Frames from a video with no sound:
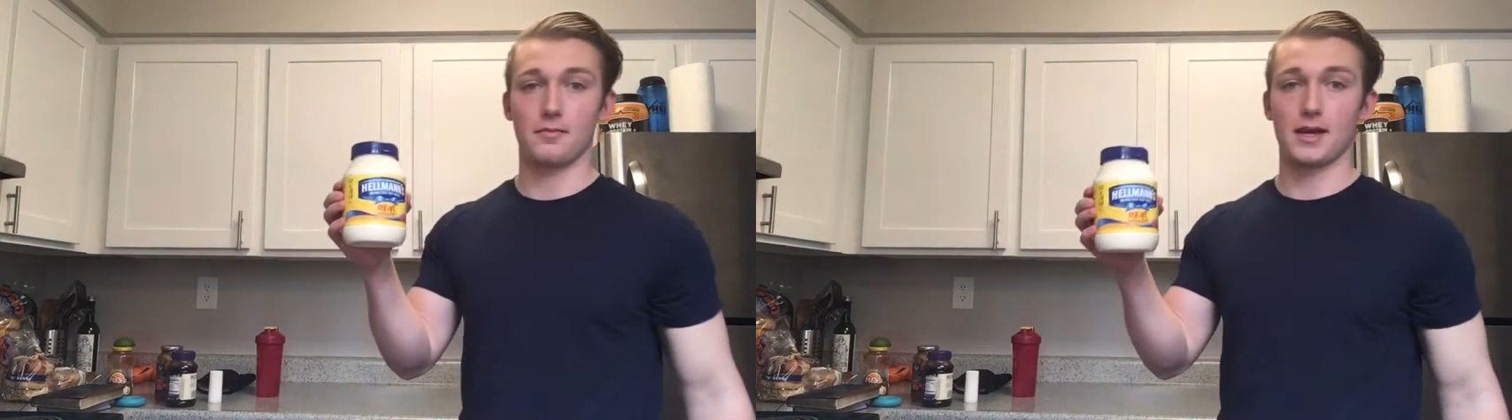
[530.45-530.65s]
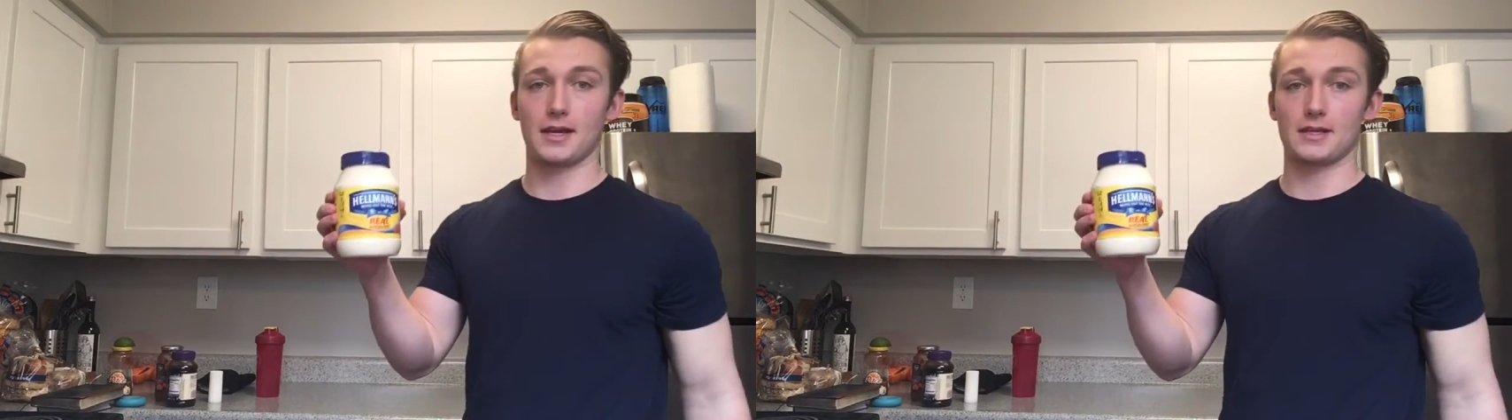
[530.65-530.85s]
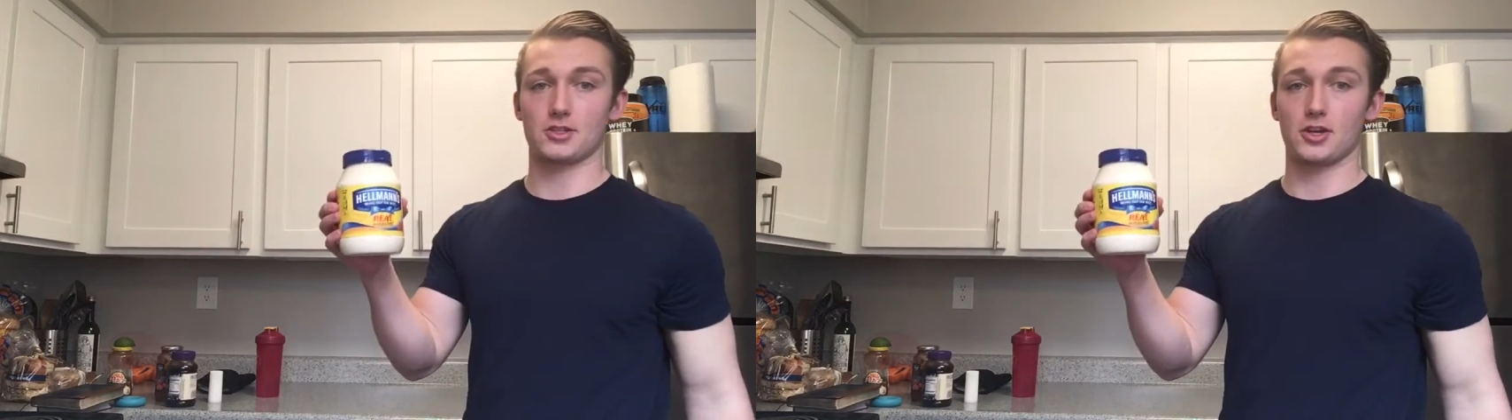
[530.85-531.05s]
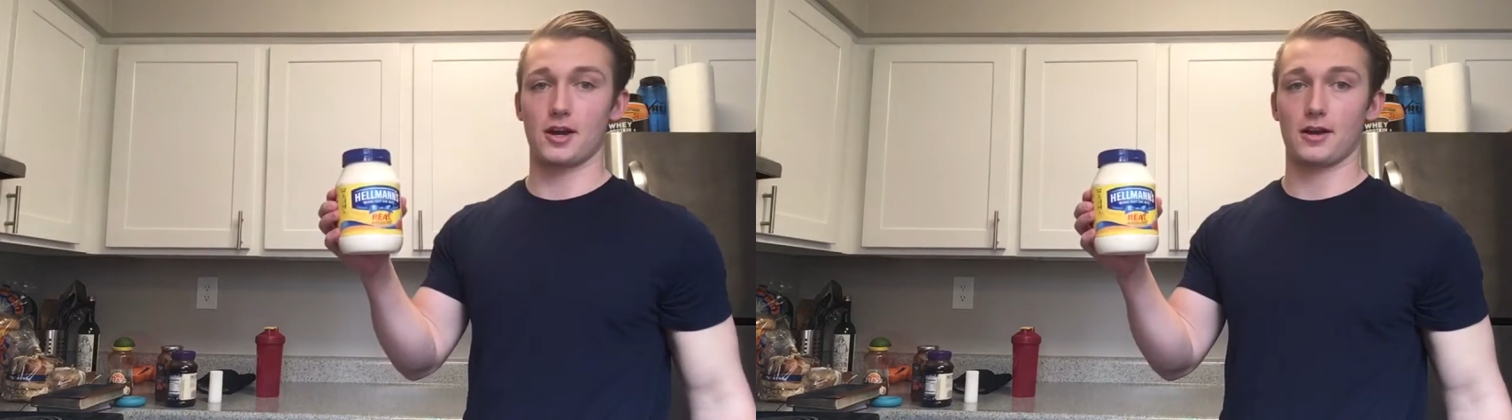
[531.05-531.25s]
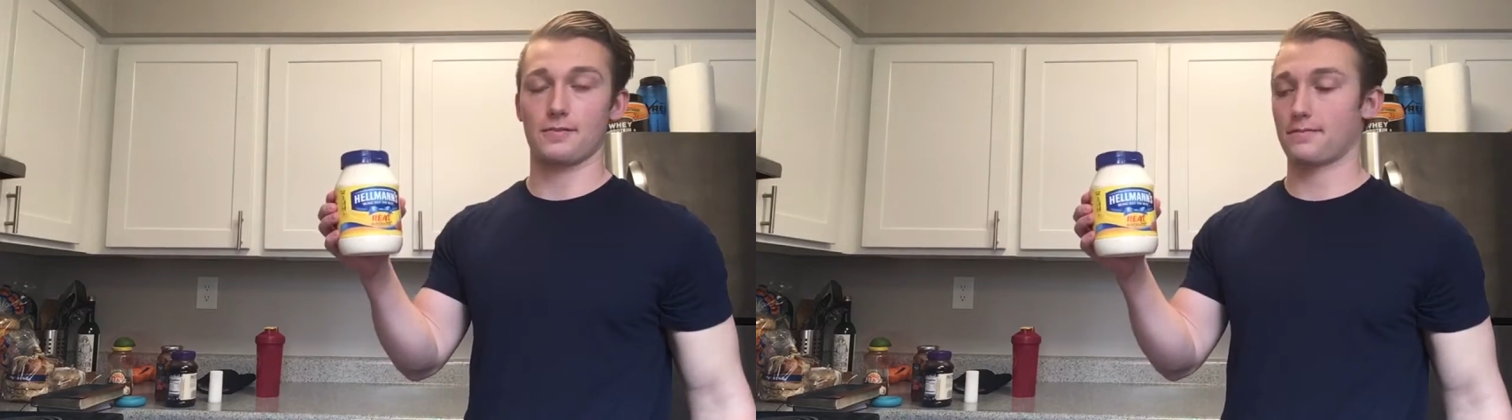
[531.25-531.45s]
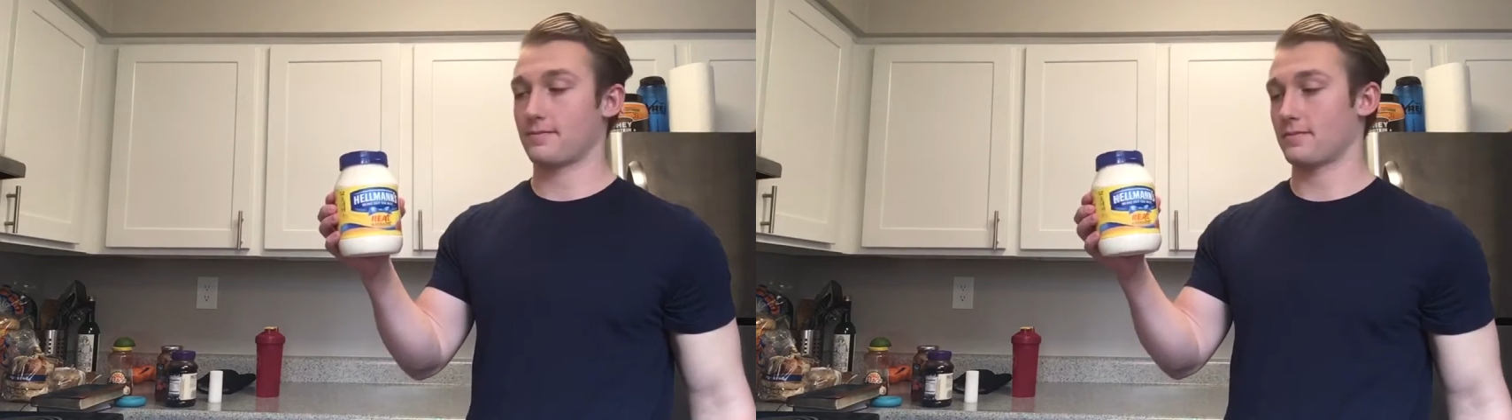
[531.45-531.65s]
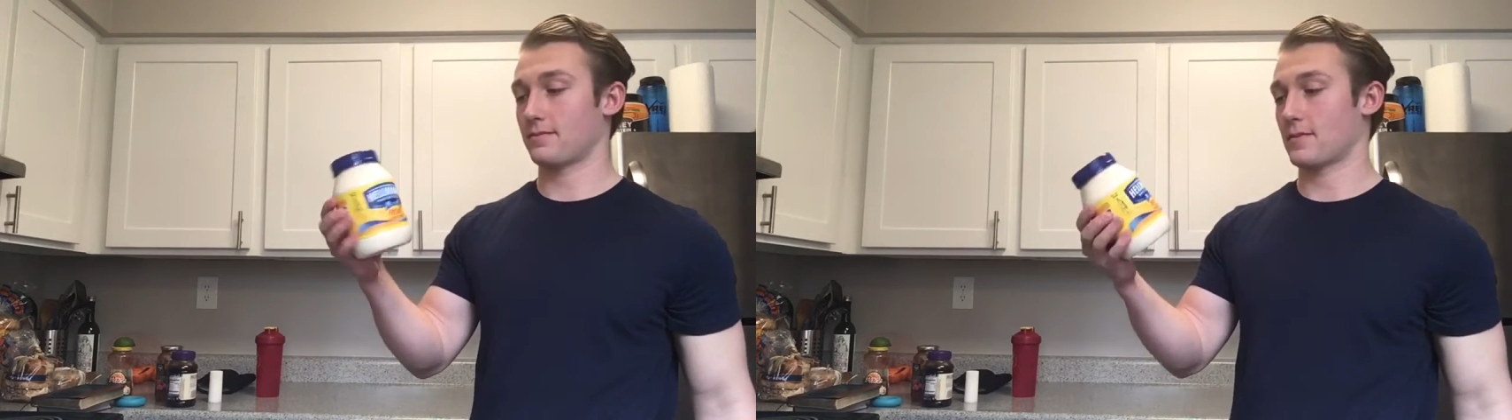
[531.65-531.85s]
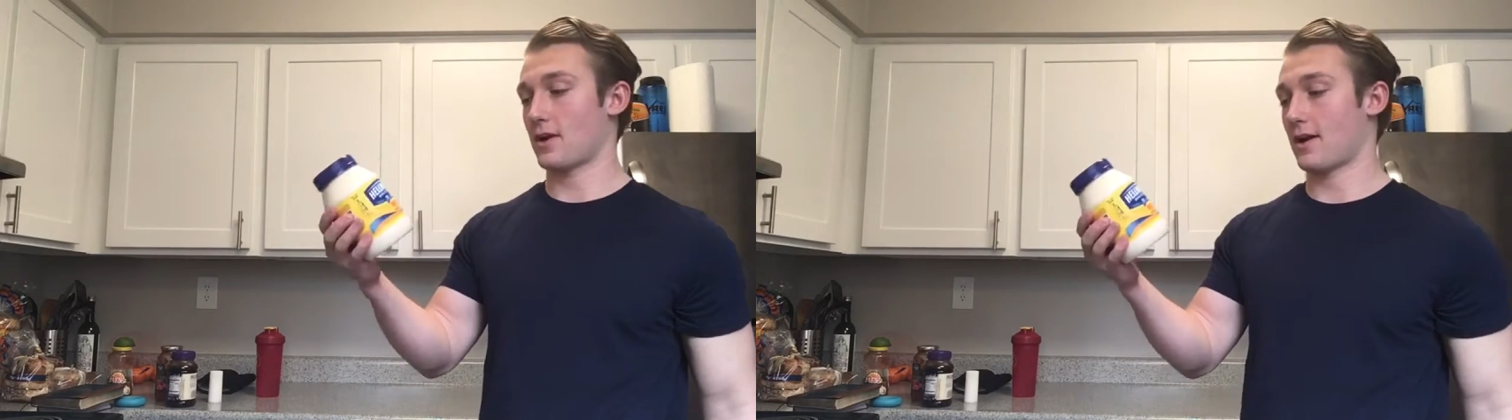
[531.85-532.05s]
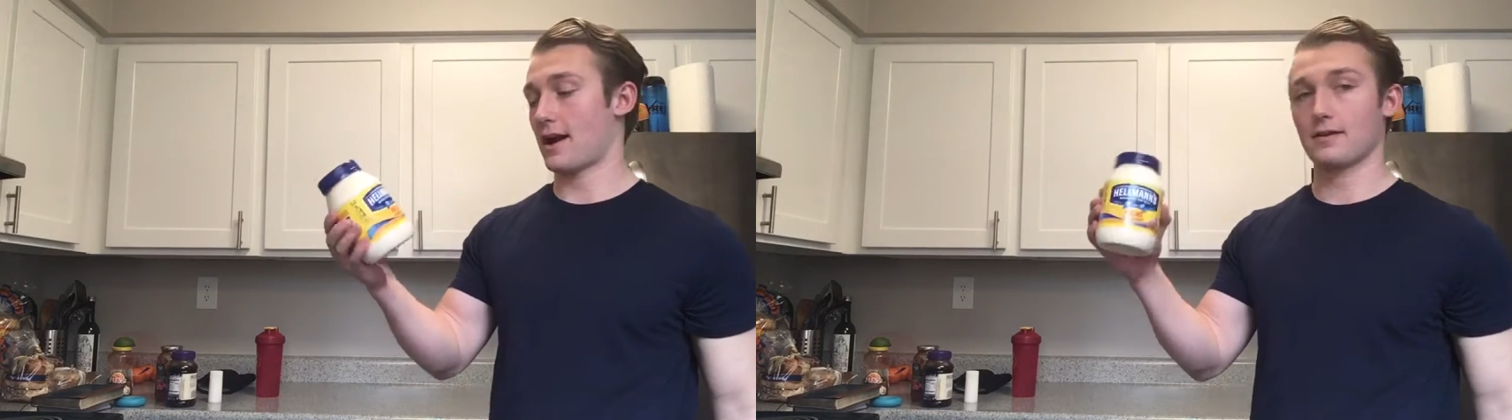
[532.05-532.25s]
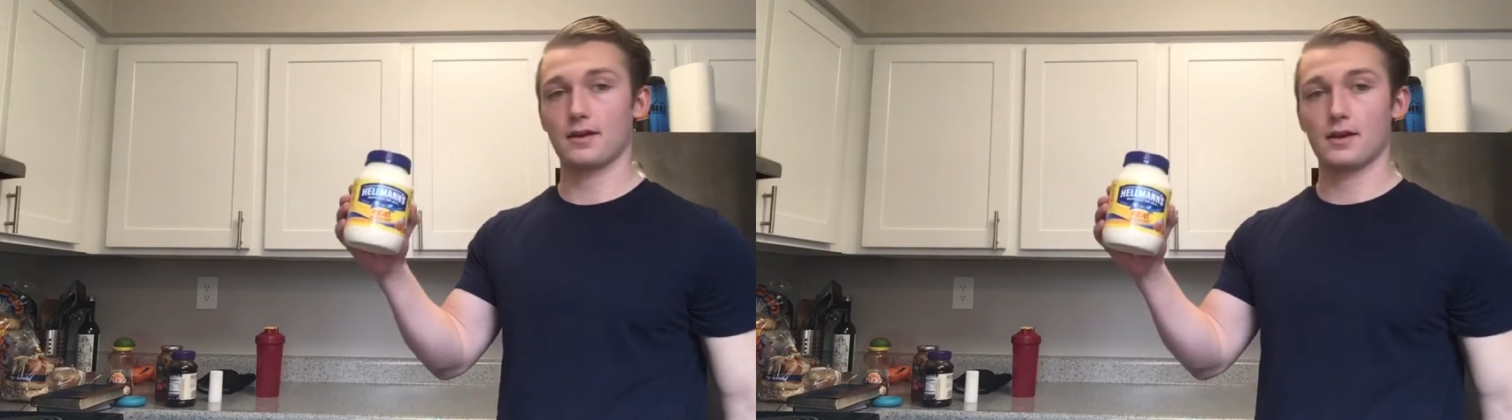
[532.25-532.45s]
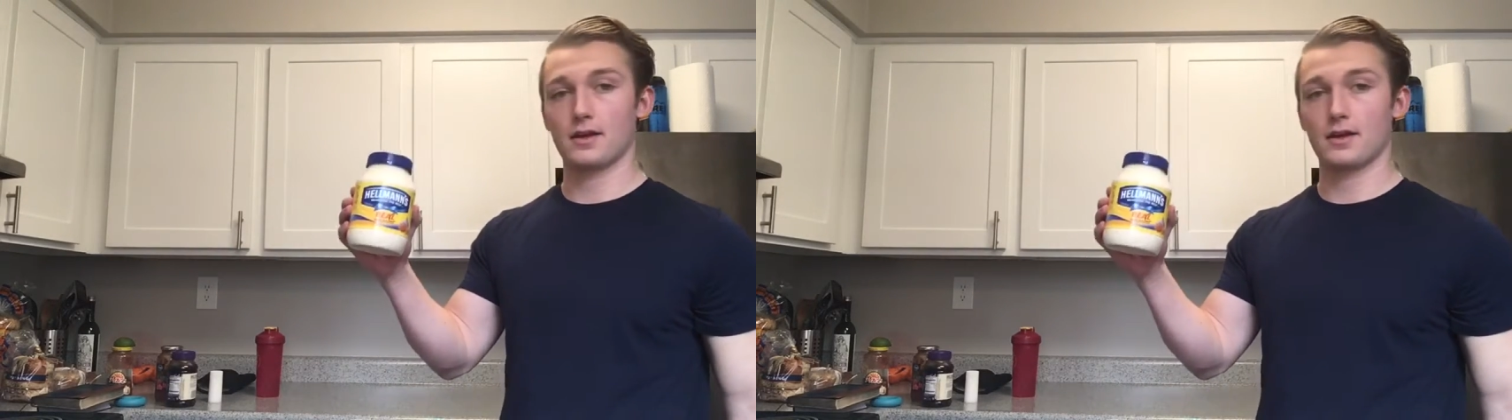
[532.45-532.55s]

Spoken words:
mayonnaise jar. Alright?